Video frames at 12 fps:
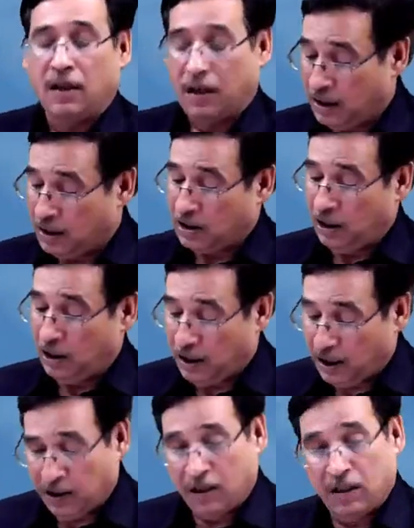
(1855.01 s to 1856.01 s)
still
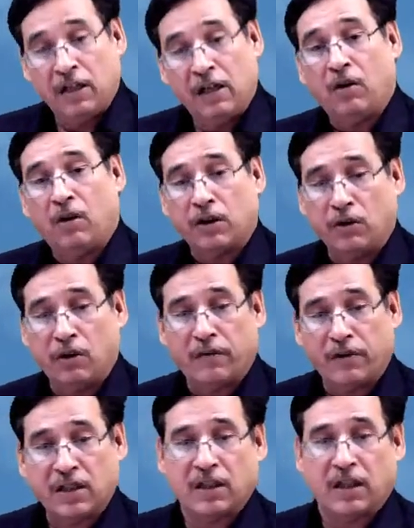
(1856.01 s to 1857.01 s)
unearned or you have
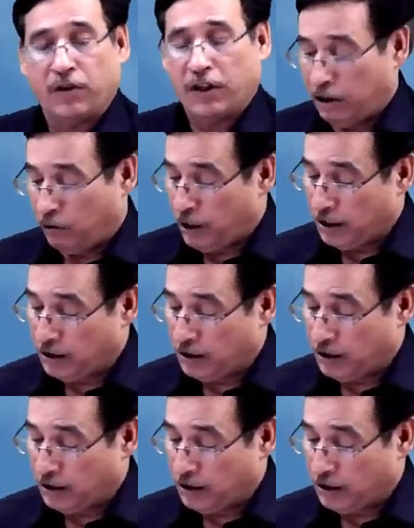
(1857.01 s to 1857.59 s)
received in advance.